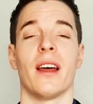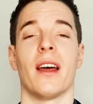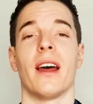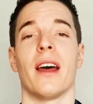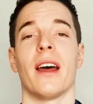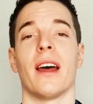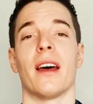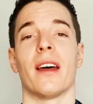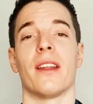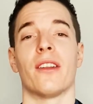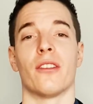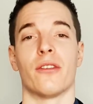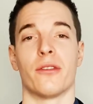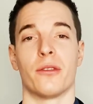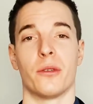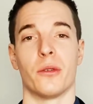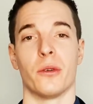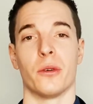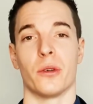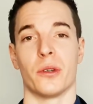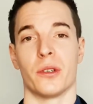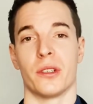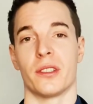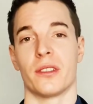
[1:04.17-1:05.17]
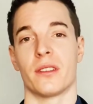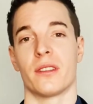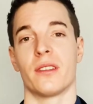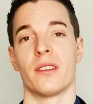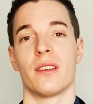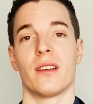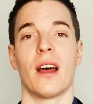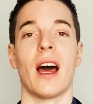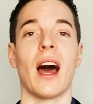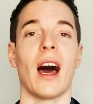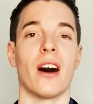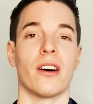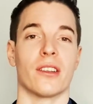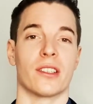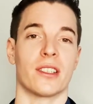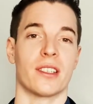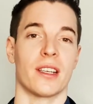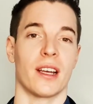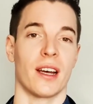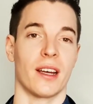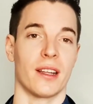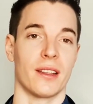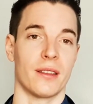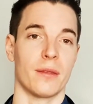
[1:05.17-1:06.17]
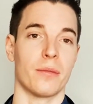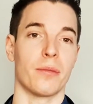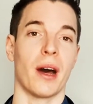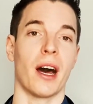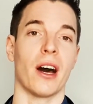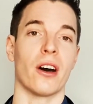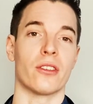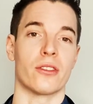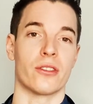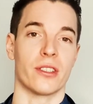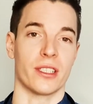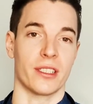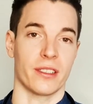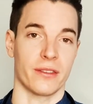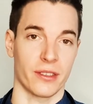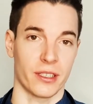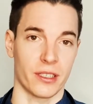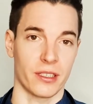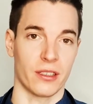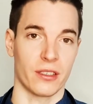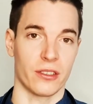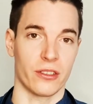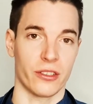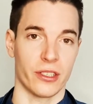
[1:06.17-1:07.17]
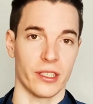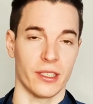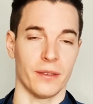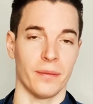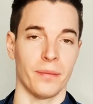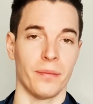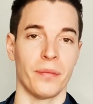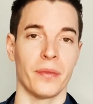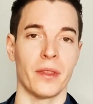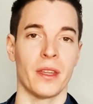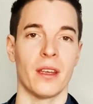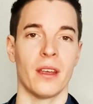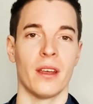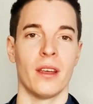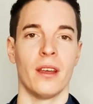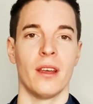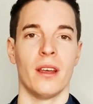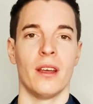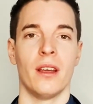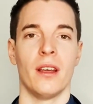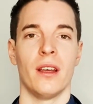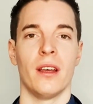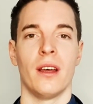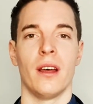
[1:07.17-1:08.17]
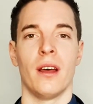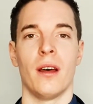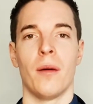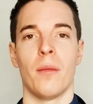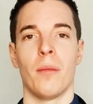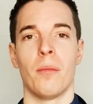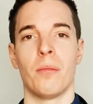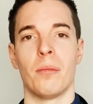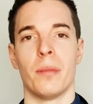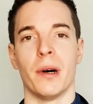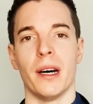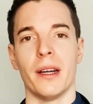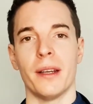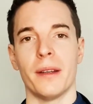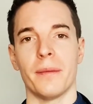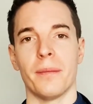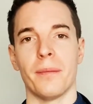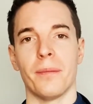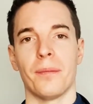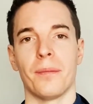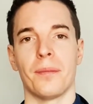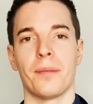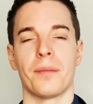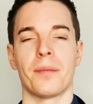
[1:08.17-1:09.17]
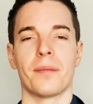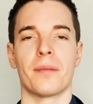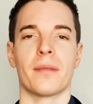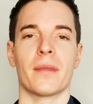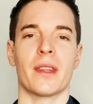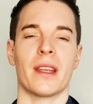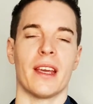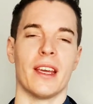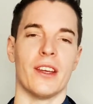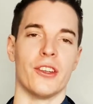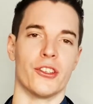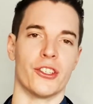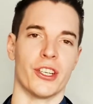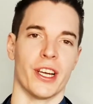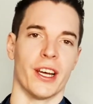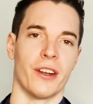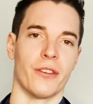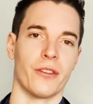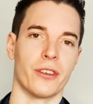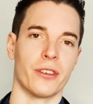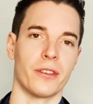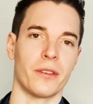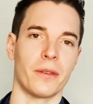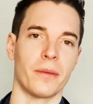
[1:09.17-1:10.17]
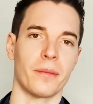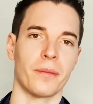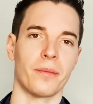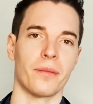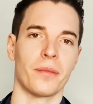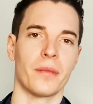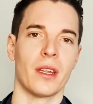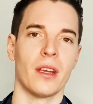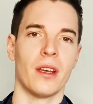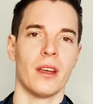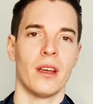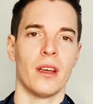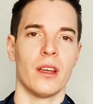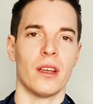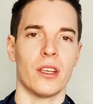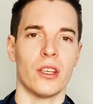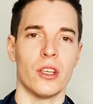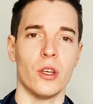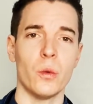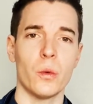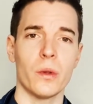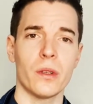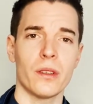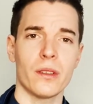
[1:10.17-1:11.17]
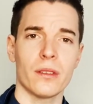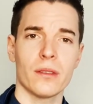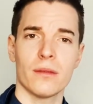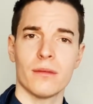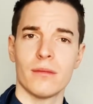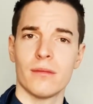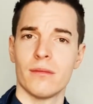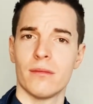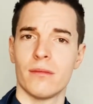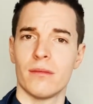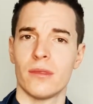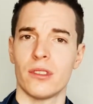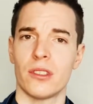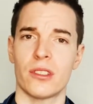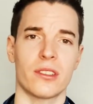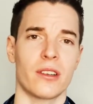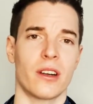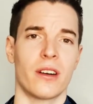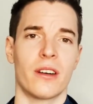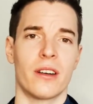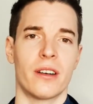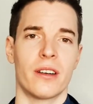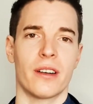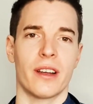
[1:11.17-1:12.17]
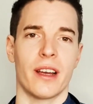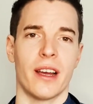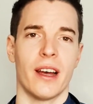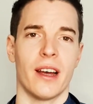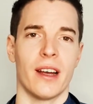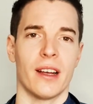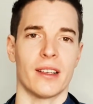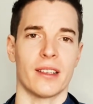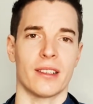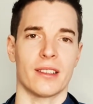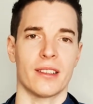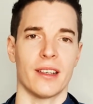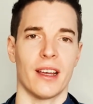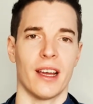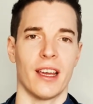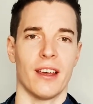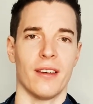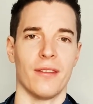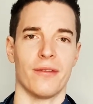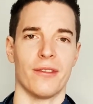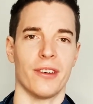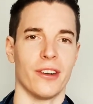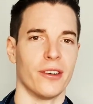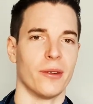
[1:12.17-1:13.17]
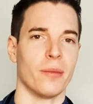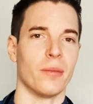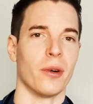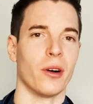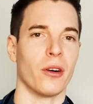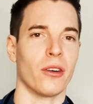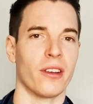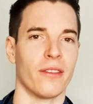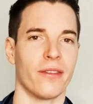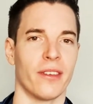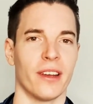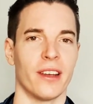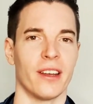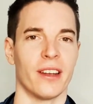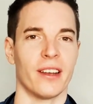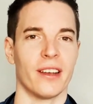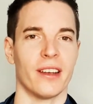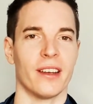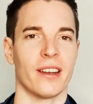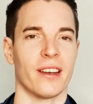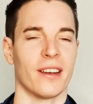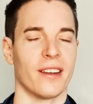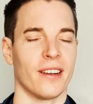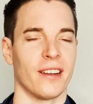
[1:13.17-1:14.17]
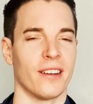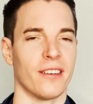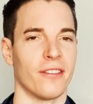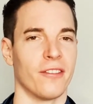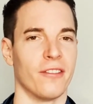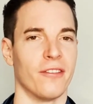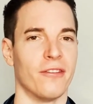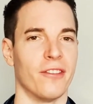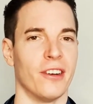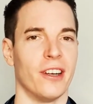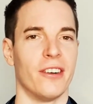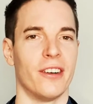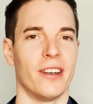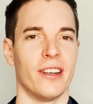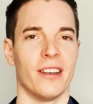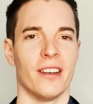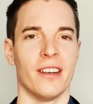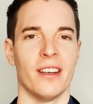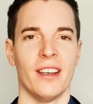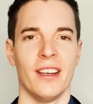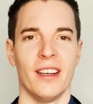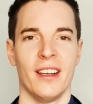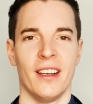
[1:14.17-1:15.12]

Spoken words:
and of course outside the boundaries of the country. But in general, you will start as a very motivated and a very